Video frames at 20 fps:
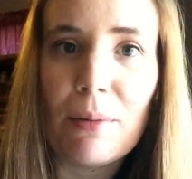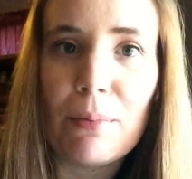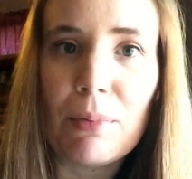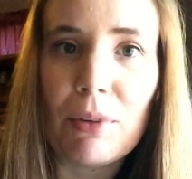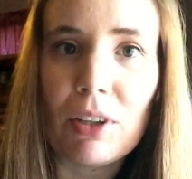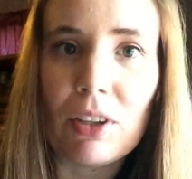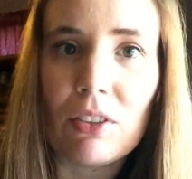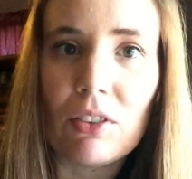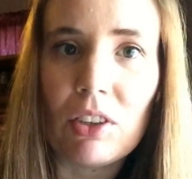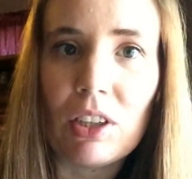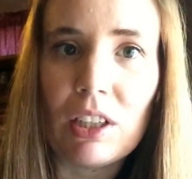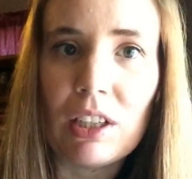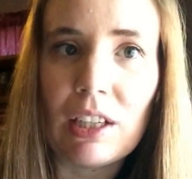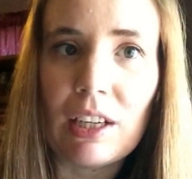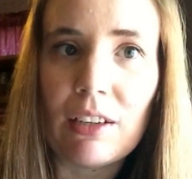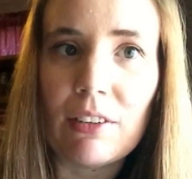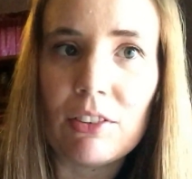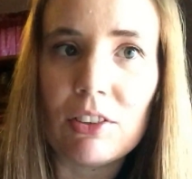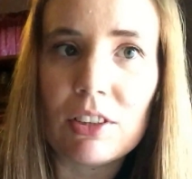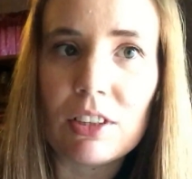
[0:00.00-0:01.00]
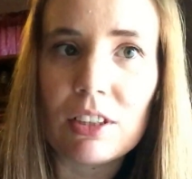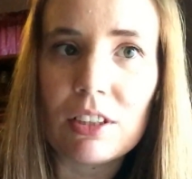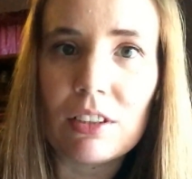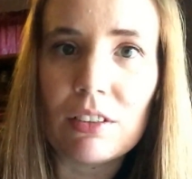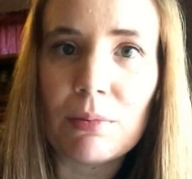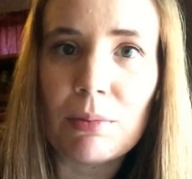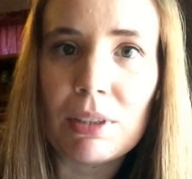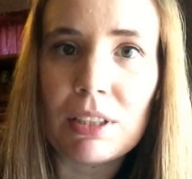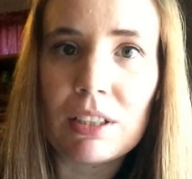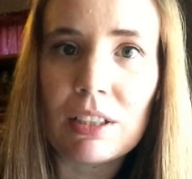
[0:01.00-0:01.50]
but right now it's because
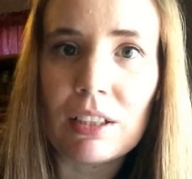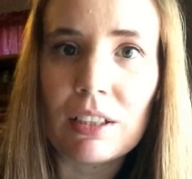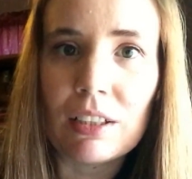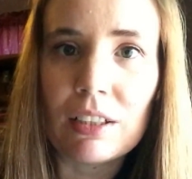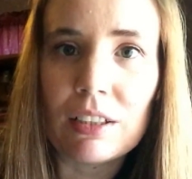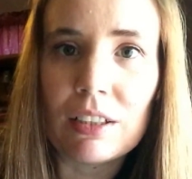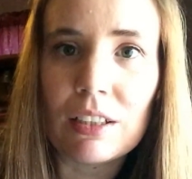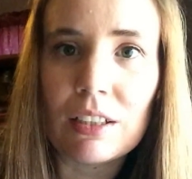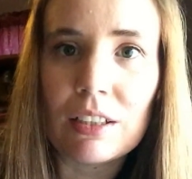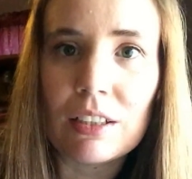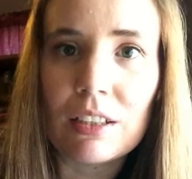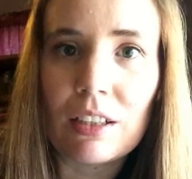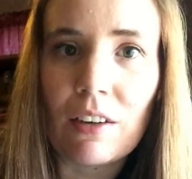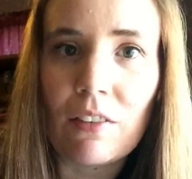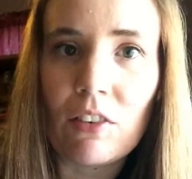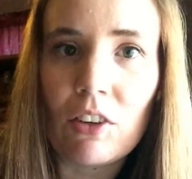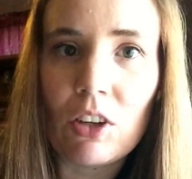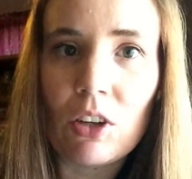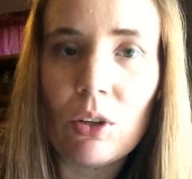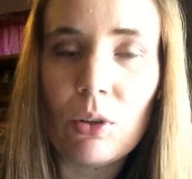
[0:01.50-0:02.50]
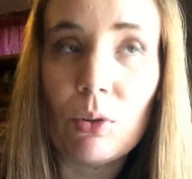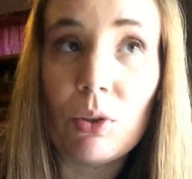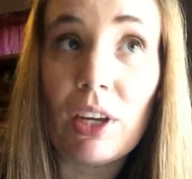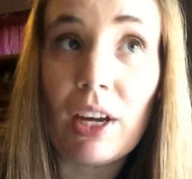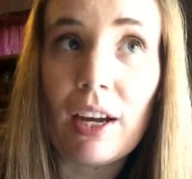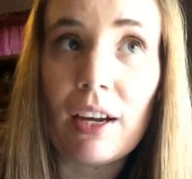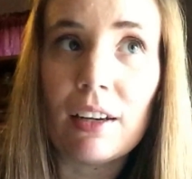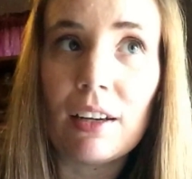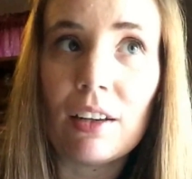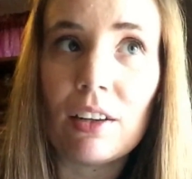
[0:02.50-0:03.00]
of the sickness and stuff. Oh
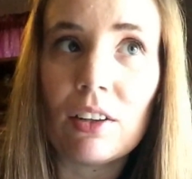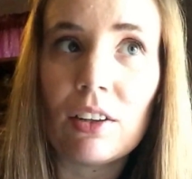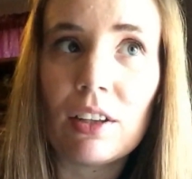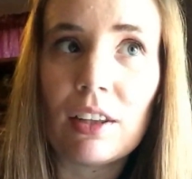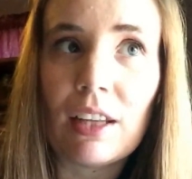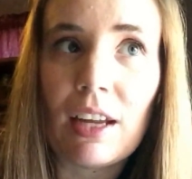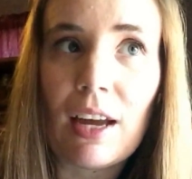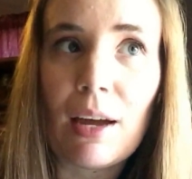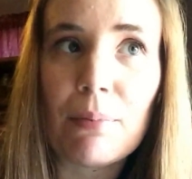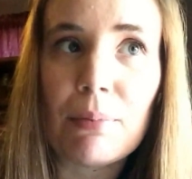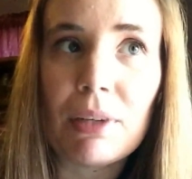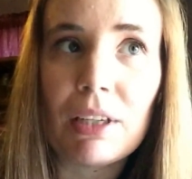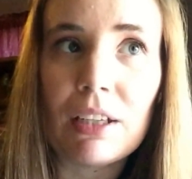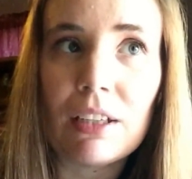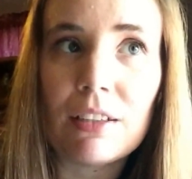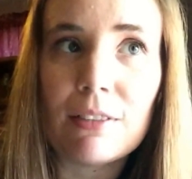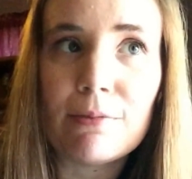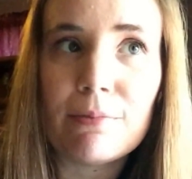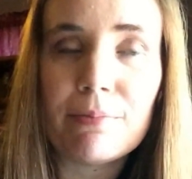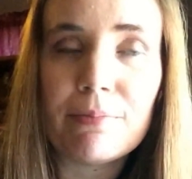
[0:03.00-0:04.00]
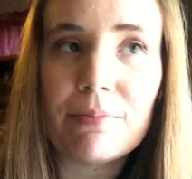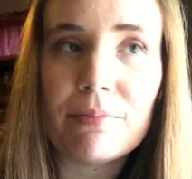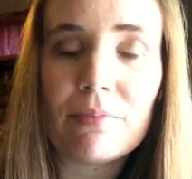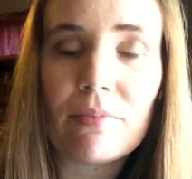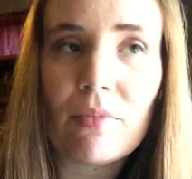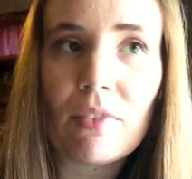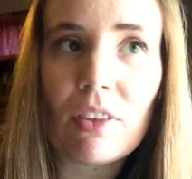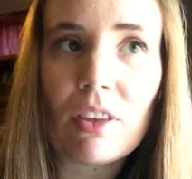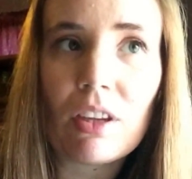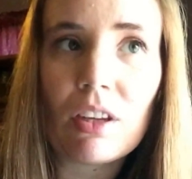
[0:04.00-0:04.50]
yeah, another thing that happened.
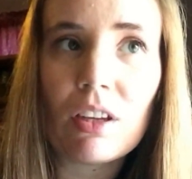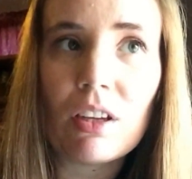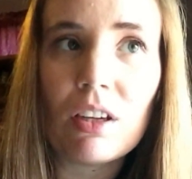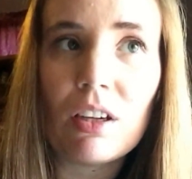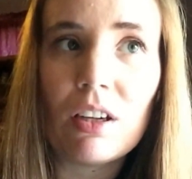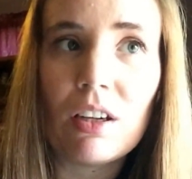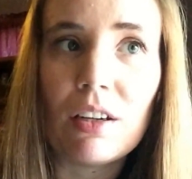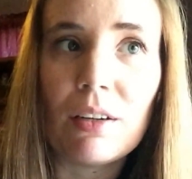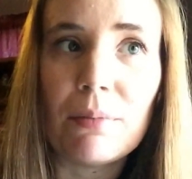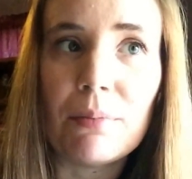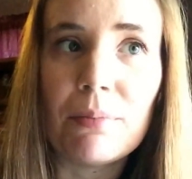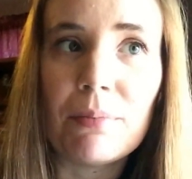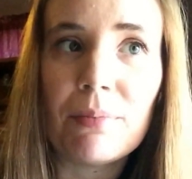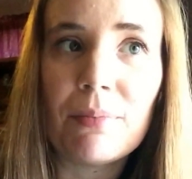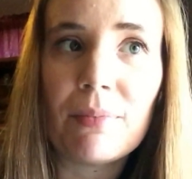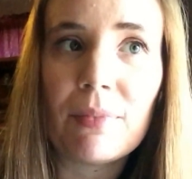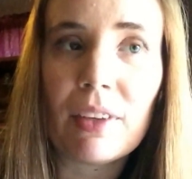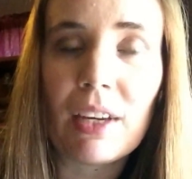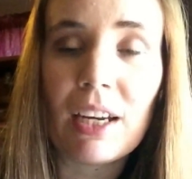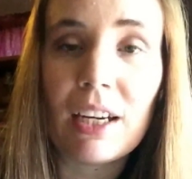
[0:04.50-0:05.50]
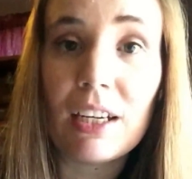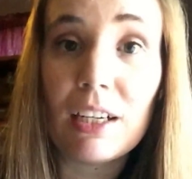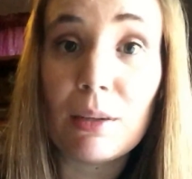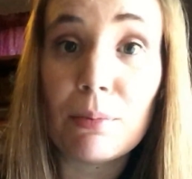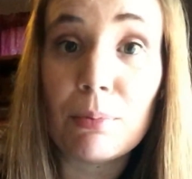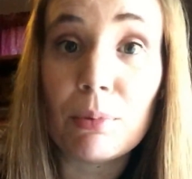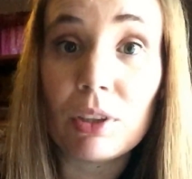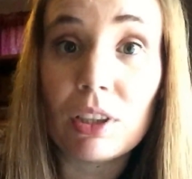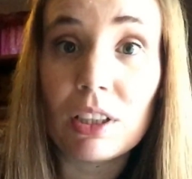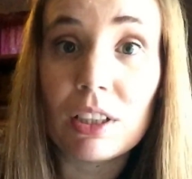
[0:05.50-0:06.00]
Um, I ended
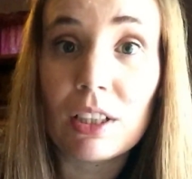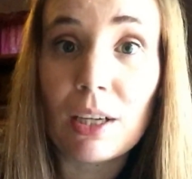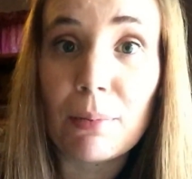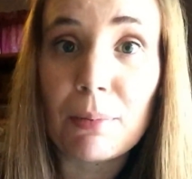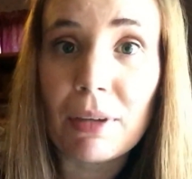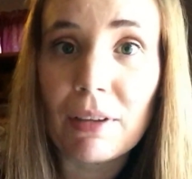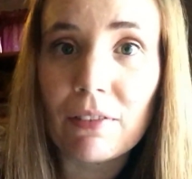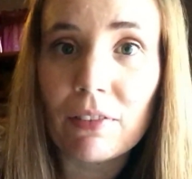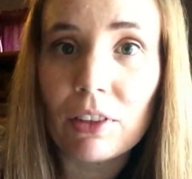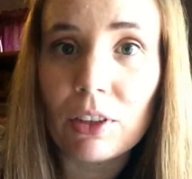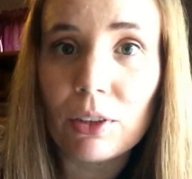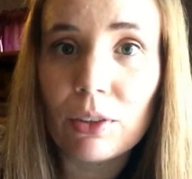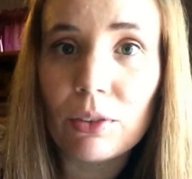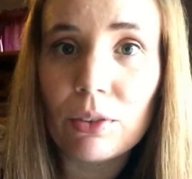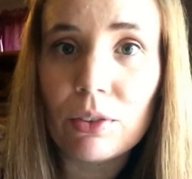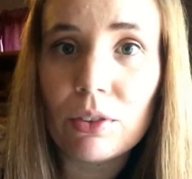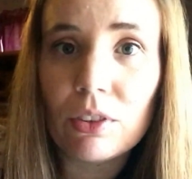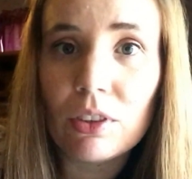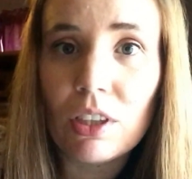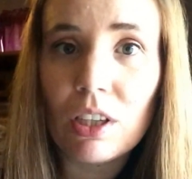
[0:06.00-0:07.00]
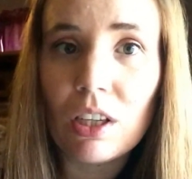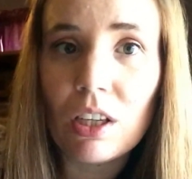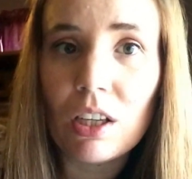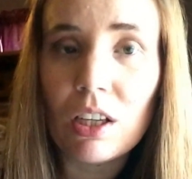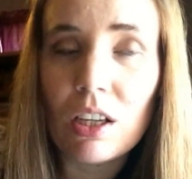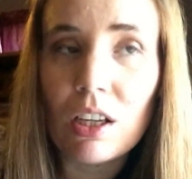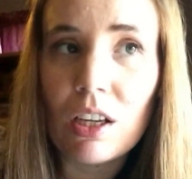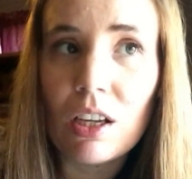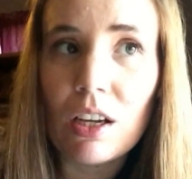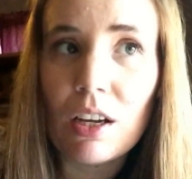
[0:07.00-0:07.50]
up with the tummy flu.
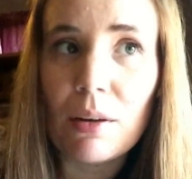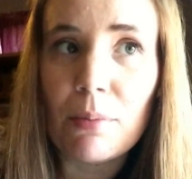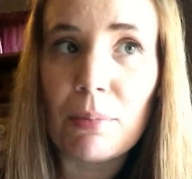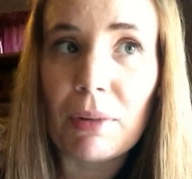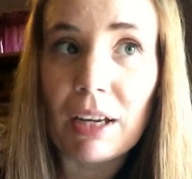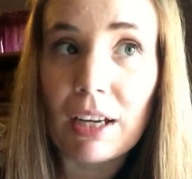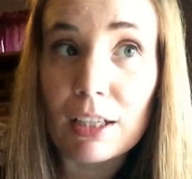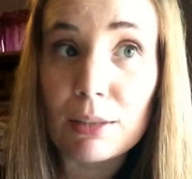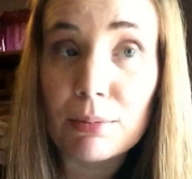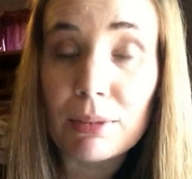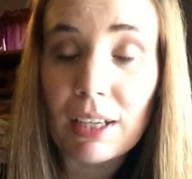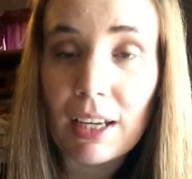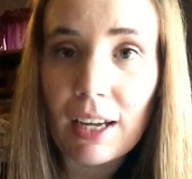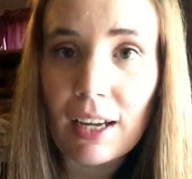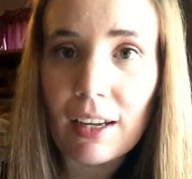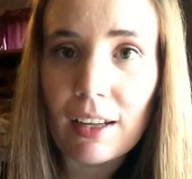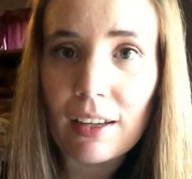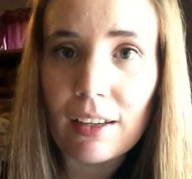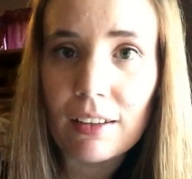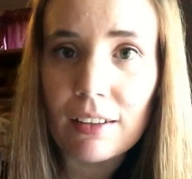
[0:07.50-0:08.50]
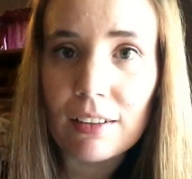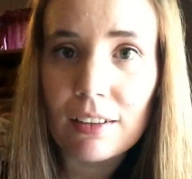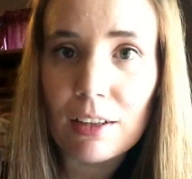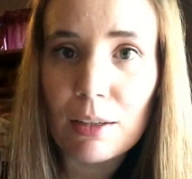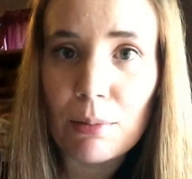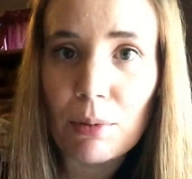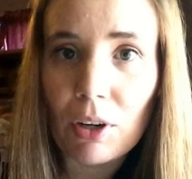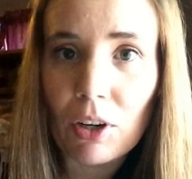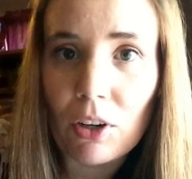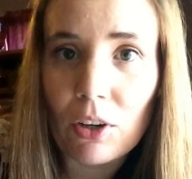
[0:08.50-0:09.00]
My husband had it.
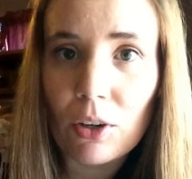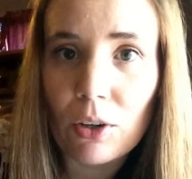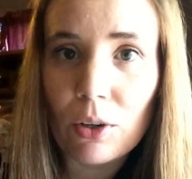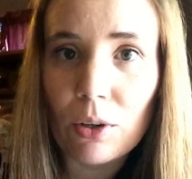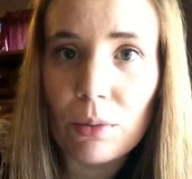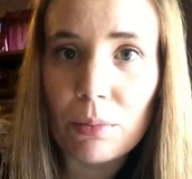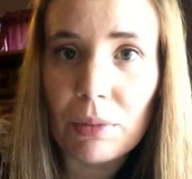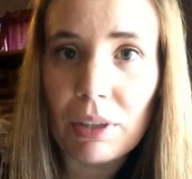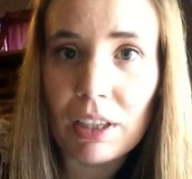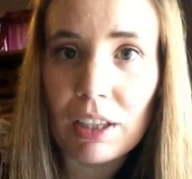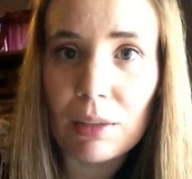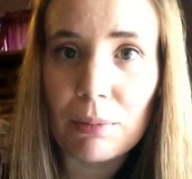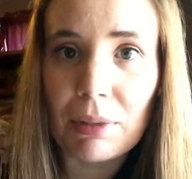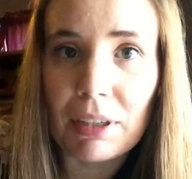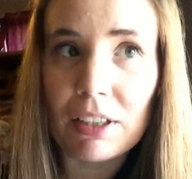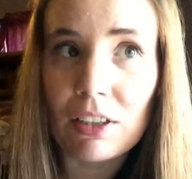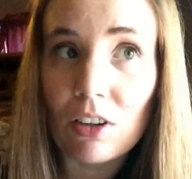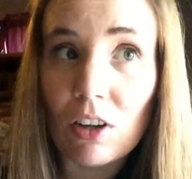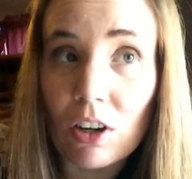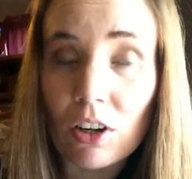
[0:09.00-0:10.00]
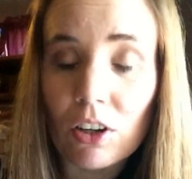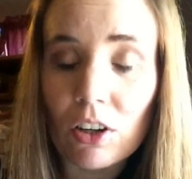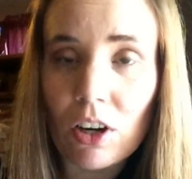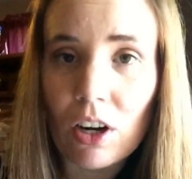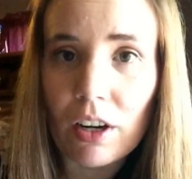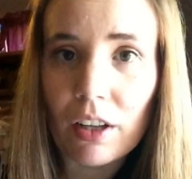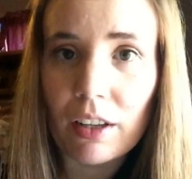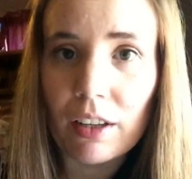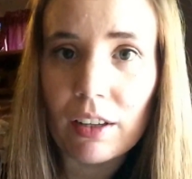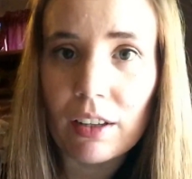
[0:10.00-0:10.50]
He brought it home, and then my daughter
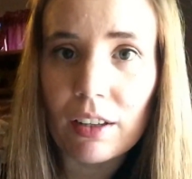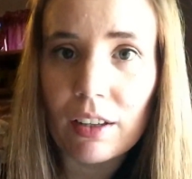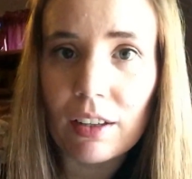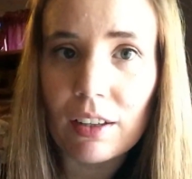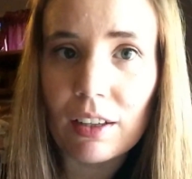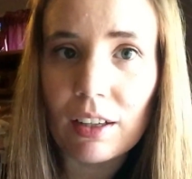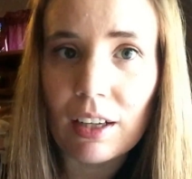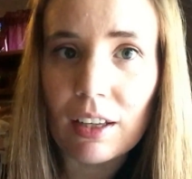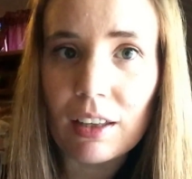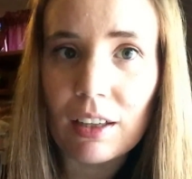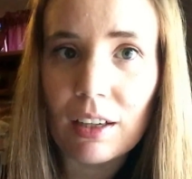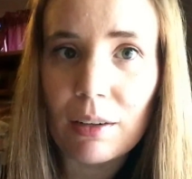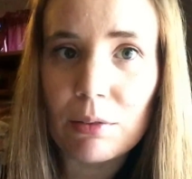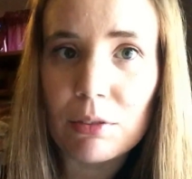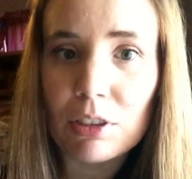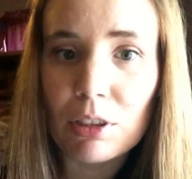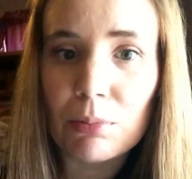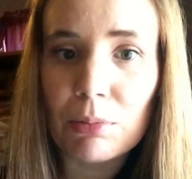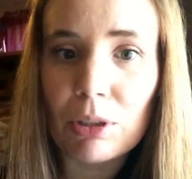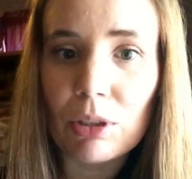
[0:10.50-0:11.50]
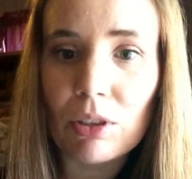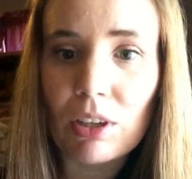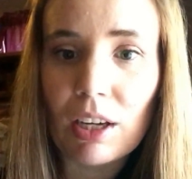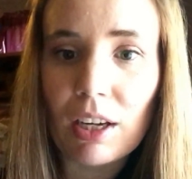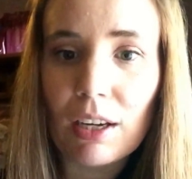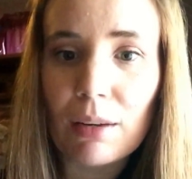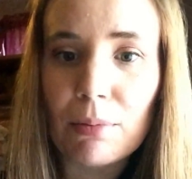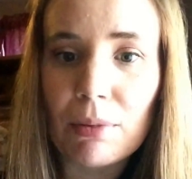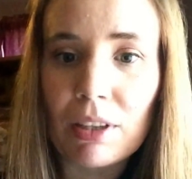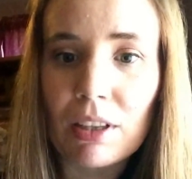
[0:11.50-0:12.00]
got it, and then I thought I was going to be
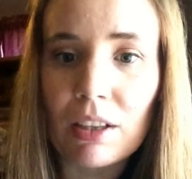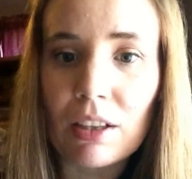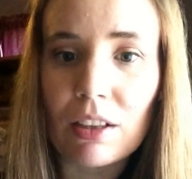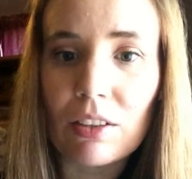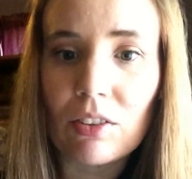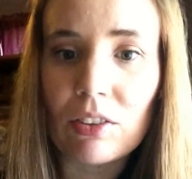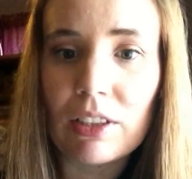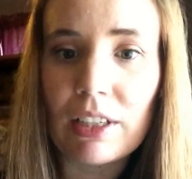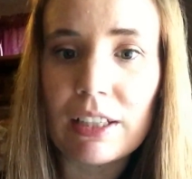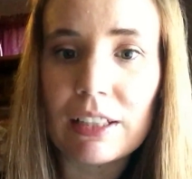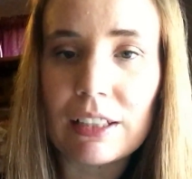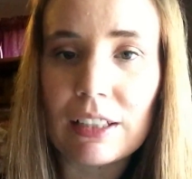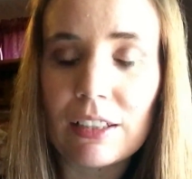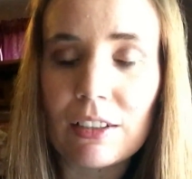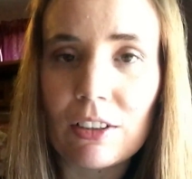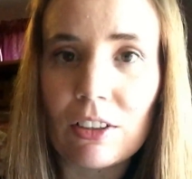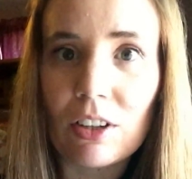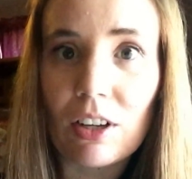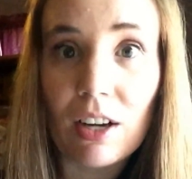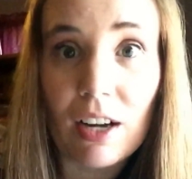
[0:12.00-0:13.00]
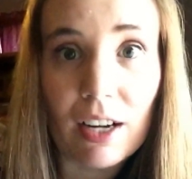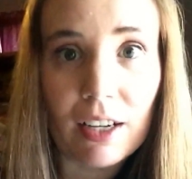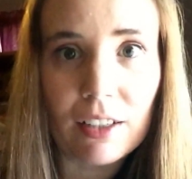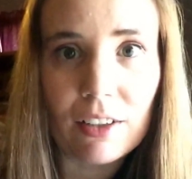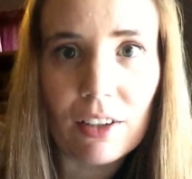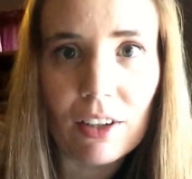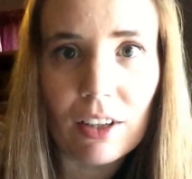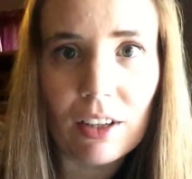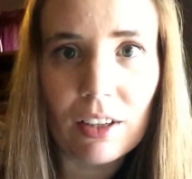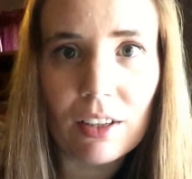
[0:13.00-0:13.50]
okay, but then three days later I
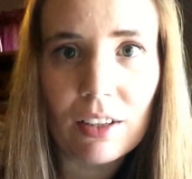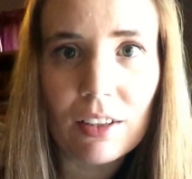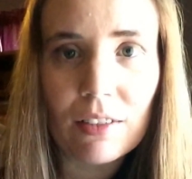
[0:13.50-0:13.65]
got it,